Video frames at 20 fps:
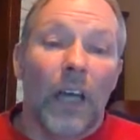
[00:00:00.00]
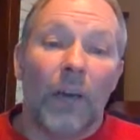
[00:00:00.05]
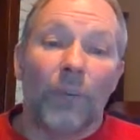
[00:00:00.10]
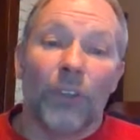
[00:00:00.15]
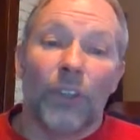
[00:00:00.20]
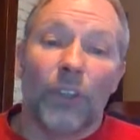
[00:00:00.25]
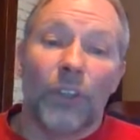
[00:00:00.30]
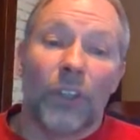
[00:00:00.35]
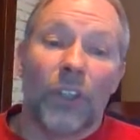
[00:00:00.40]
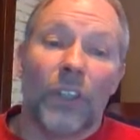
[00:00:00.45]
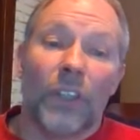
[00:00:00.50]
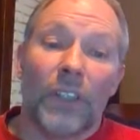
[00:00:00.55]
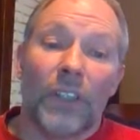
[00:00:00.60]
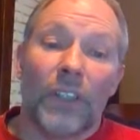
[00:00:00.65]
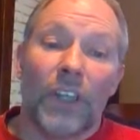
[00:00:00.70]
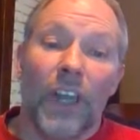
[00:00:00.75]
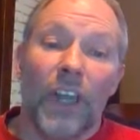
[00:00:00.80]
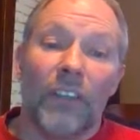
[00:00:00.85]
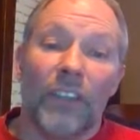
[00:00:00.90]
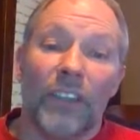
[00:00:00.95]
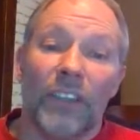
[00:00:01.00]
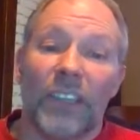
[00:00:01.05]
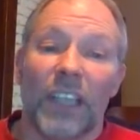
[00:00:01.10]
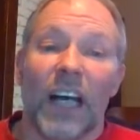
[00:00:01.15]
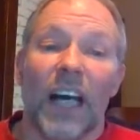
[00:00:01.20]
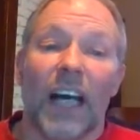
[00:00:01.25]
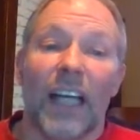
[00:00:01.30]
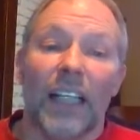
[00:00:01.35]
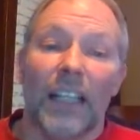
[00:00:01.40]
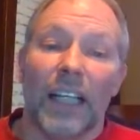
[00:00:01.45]
I was sure that the heavy
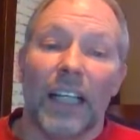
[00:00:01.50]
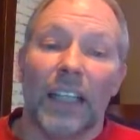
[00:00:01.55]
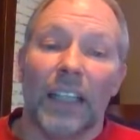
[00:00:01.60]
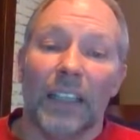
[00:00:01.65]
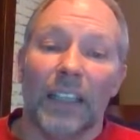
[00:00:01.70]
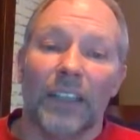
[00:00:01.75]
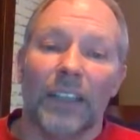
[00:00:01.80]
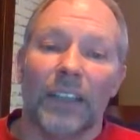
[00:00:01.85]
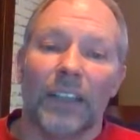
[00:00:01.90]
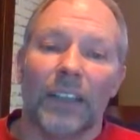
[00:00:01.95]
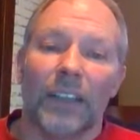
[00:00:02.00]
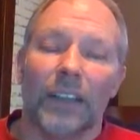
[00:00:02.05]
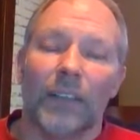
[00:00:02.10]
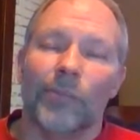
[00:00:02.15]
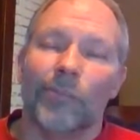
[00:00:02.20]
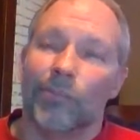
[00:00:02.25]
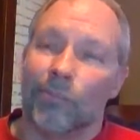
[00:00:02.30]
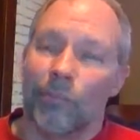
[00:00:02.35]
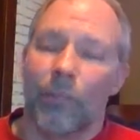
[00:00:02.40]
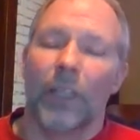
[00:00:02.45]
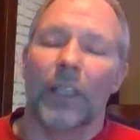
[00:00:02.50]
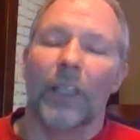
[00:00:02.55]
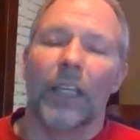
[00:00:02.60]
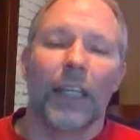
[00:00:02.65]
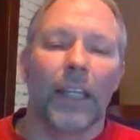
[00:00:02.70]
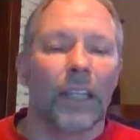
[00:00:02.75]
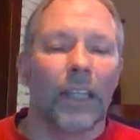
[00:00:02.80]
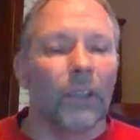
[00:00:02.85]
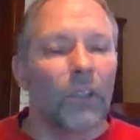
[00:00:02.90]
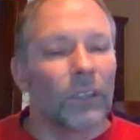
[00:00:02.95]
sigh I elicited,
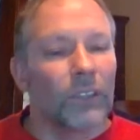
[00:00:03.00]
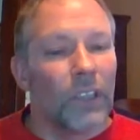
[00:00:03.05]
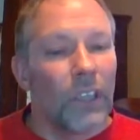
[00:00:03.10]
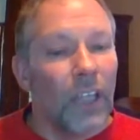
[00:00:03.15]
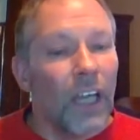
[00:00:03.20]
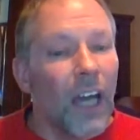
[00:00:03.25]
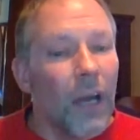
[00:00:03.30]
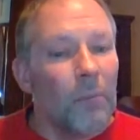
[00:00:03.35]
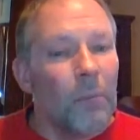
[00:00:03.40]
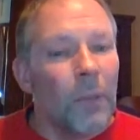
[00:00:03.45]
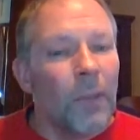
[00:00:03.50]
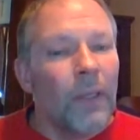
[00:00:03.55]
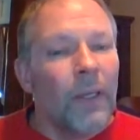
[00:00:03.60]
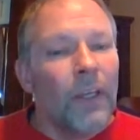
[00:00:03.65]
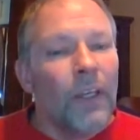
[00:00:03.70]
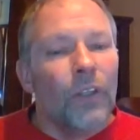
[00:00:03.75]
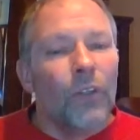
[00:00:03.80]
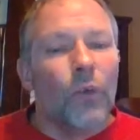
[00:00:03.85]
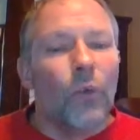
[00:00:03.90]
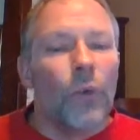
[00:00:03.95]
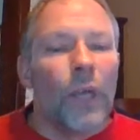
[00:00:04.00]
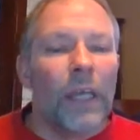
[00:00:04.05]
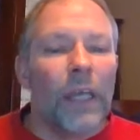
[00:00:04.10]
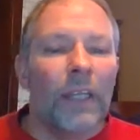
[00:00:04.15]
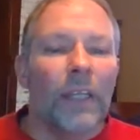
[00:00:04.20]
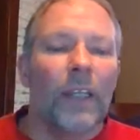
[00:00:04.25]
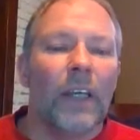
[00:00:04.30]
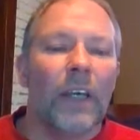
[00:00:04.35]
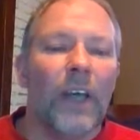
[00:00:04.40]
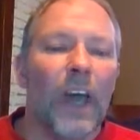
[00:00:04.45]
again I looked it up,
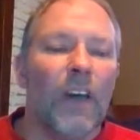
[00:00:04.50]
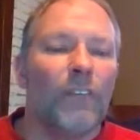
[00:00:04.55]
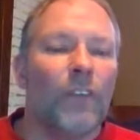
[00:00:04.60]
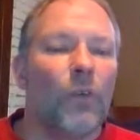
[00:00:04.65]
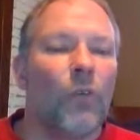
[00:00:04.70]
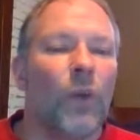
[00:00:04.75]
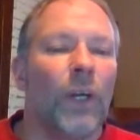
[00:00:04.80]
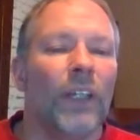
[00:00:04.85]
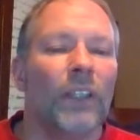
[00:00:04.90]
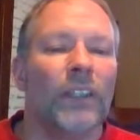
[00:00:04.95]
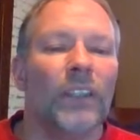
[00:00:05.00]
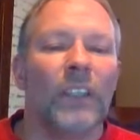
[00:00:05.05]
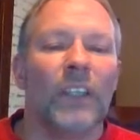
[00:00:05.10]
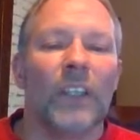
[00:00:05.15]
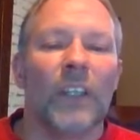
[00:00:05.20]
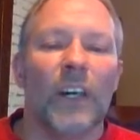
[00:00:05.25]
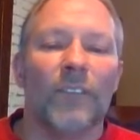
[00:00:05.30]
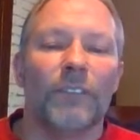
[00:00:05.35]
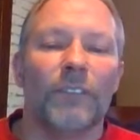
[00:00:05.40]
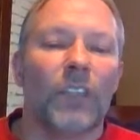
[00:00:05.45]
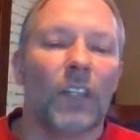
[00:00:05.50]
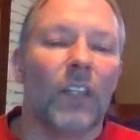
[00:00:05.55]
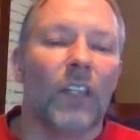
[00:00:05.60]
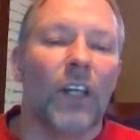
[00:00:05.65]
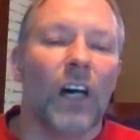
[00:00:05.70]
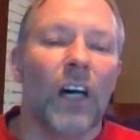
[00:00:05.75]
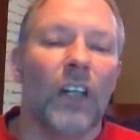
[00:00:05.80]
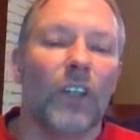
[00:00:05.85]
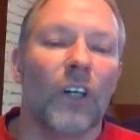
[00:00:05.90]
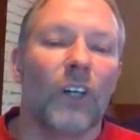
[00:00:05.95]
created a heavy wind enough to
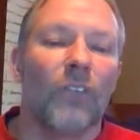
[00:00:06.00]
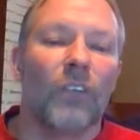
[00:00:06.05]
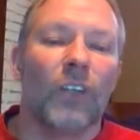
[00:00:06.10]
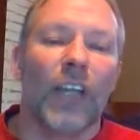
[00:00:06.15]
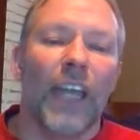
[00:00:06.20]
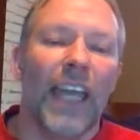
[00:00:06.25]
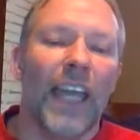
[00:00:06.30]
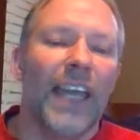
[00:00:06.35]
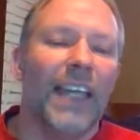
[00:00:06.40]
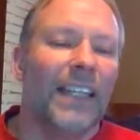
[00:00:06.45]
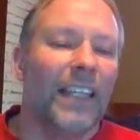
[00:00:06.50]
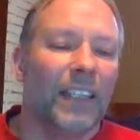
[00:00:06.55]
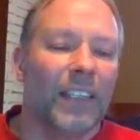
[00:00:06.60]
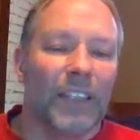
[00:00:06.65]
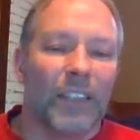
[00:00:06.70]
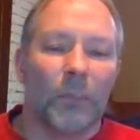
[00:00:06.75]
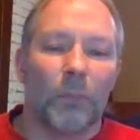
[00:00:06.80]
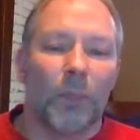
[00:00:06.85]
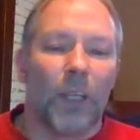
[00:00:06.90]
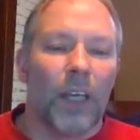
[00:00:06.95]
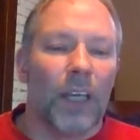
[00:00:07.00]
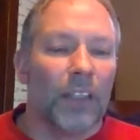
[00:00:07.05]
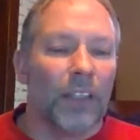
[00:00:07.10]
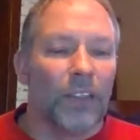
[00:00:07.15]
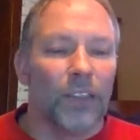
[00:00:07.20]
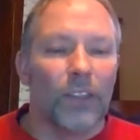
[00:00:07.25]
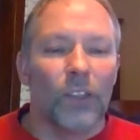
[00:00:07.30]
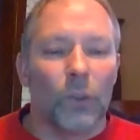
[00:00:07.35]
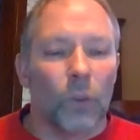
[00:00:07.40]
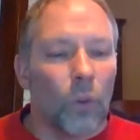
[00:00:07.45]
knock over any display in
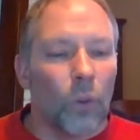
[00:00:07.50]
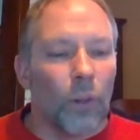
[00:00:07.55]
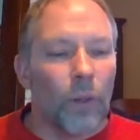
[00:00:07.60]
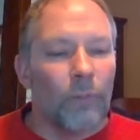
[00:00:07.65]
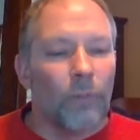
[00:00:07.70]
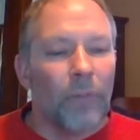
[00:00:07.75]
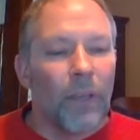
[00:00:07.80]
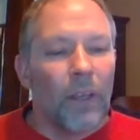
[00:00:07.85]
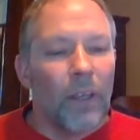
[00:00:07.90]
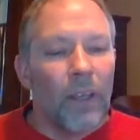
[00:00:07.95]
the store.